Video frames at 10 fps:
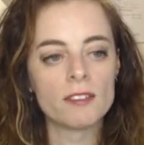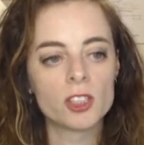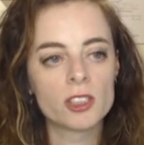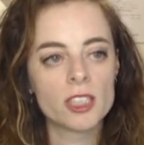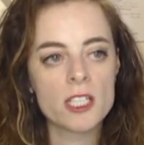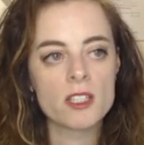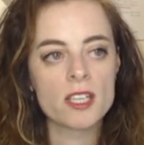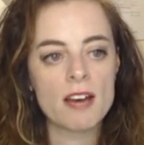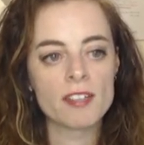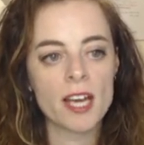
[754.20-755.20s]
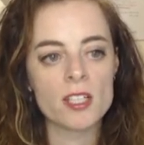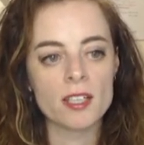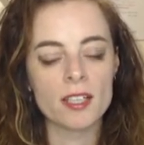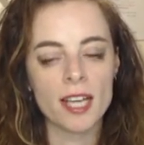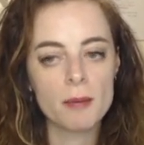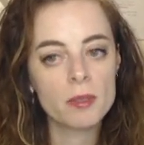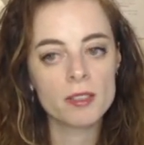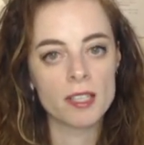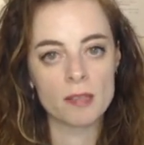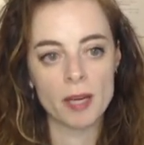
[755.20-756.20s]
I've just changed the navigation
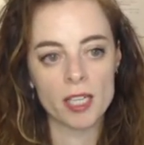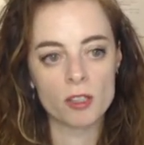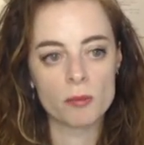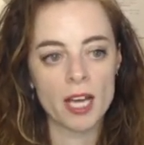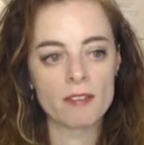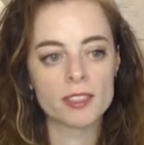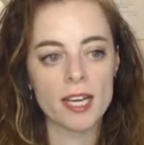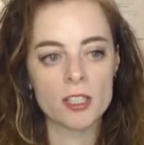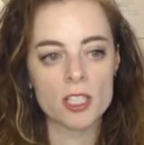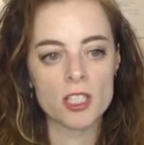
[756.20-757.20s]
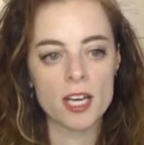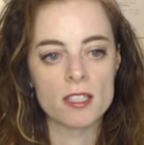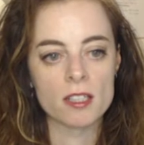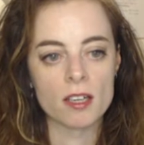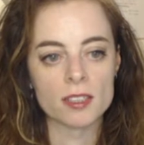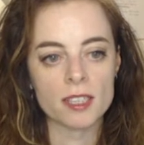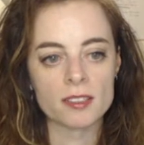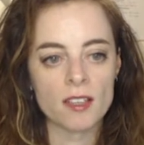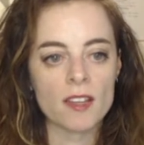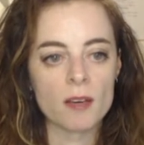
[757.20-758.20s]
label in the menu, but I haven't actually changed the
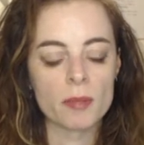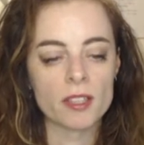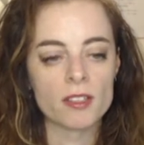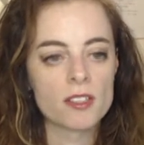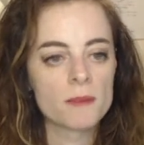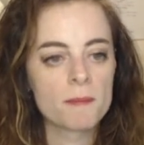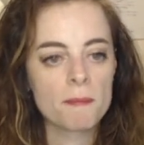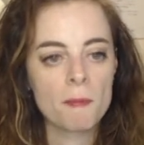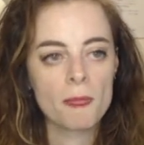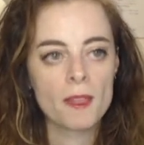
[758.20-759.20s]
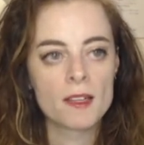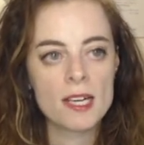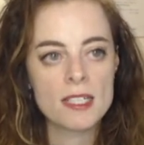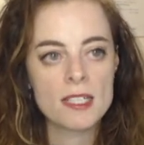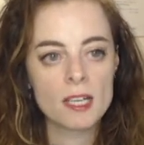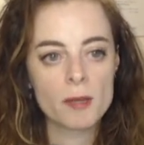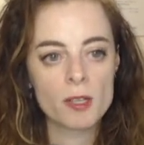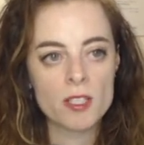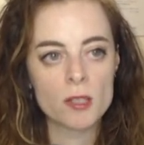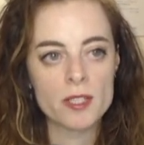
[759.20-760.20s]
content on that page. Next thing
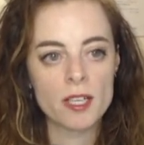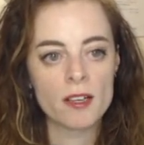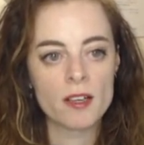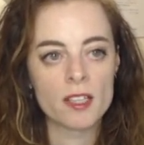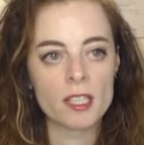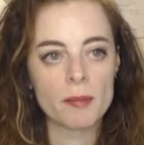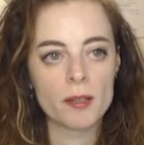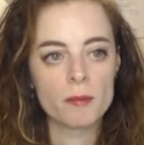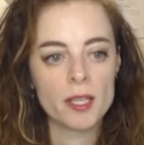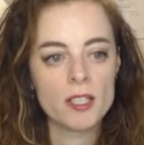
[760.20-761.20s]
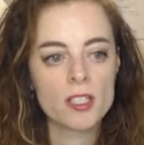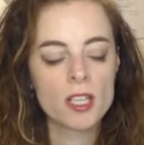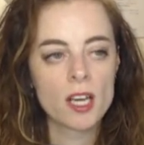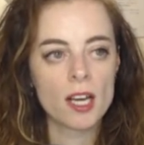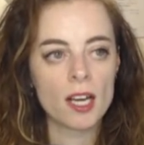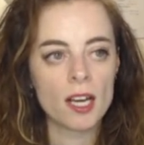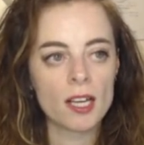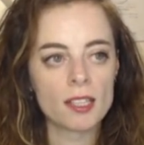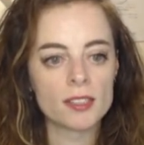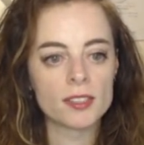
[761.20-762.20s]
I'm going to do is click on the about page,
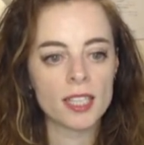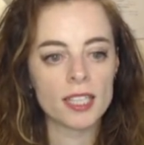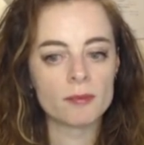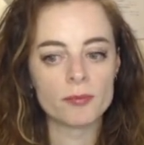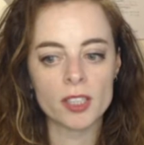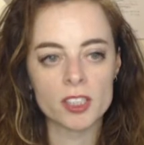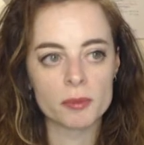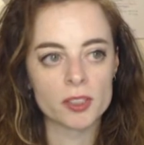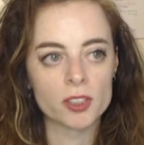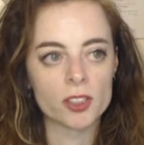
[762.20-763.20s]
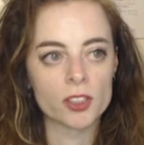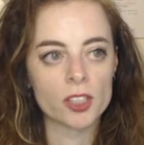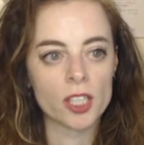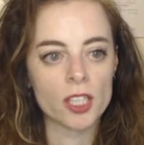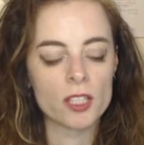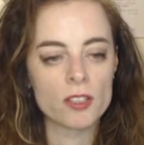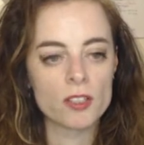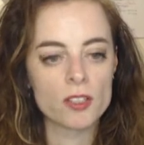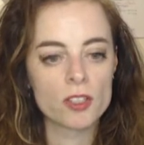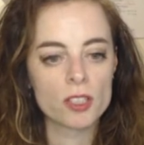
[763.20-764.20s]
and I just want to
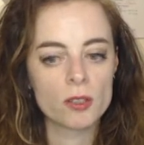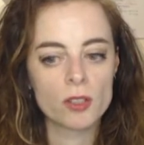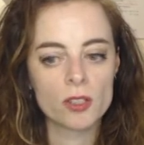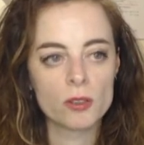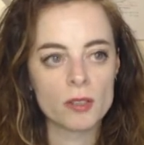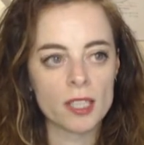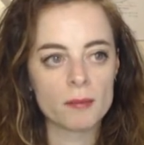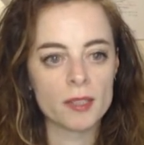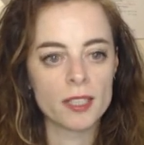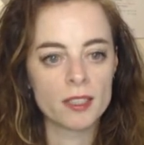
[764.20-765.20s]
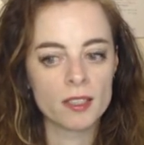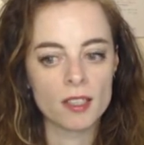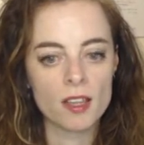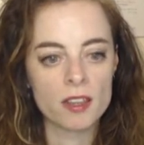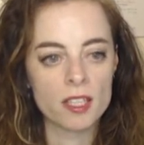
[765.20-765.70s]
show you a little